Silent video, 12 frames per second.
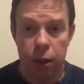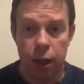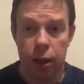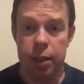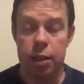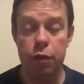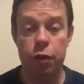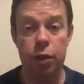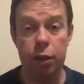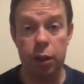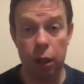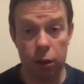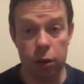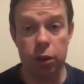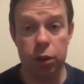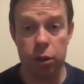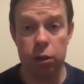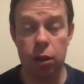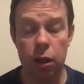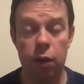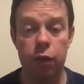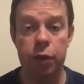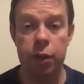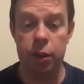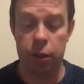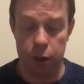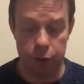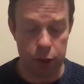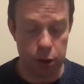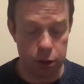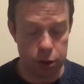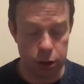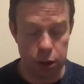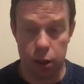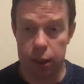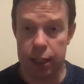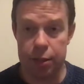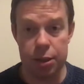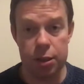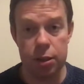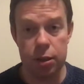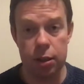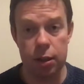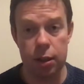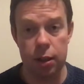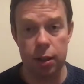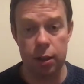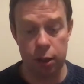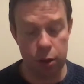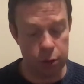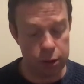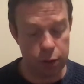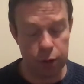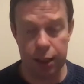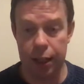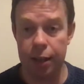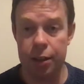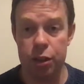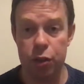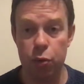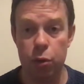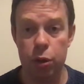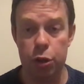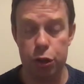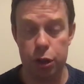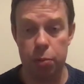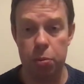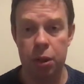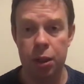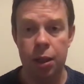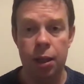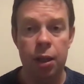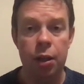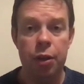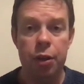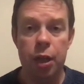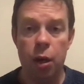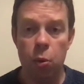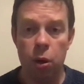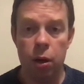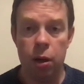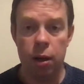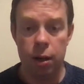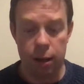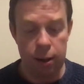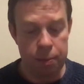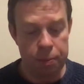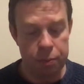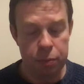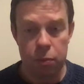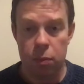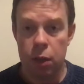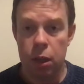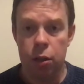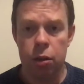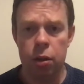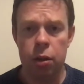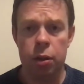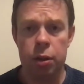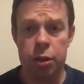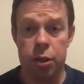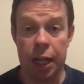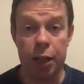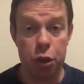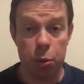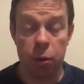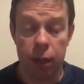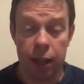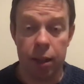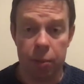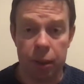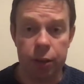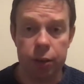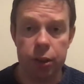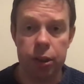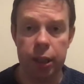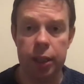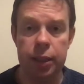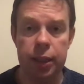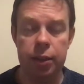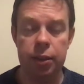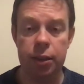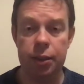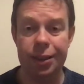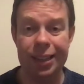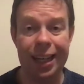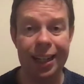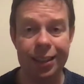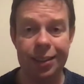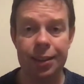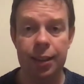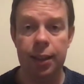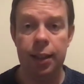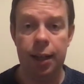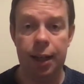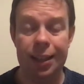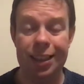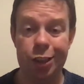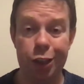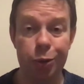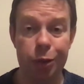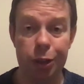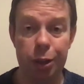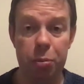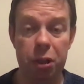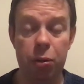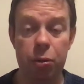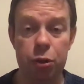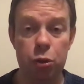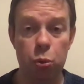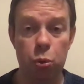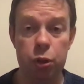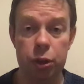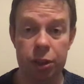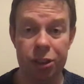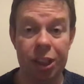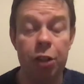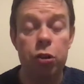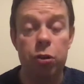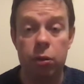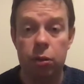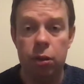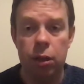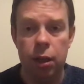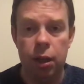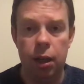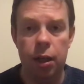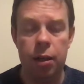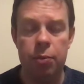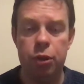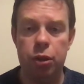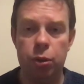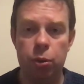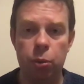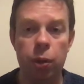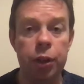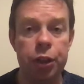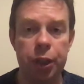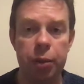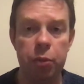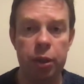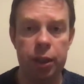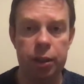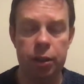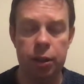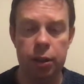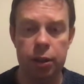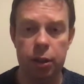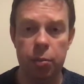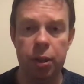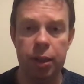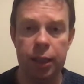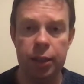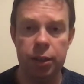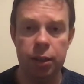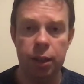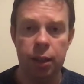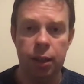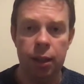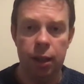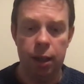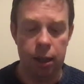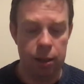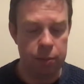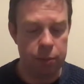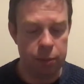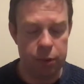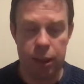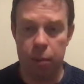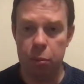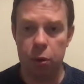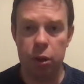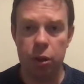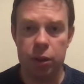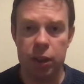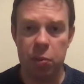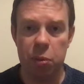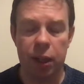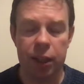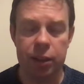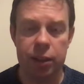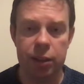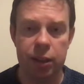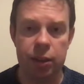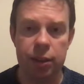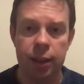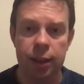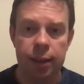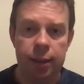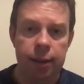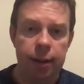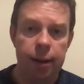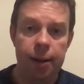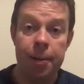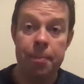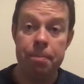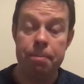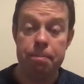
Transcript: uh, the different cults of the of the gods and goddesses and uh, you know different kinds of worship there were um, sexual elements indeed sex and its use and abuse was central um, to worship within some of these um, temple cultic practices um,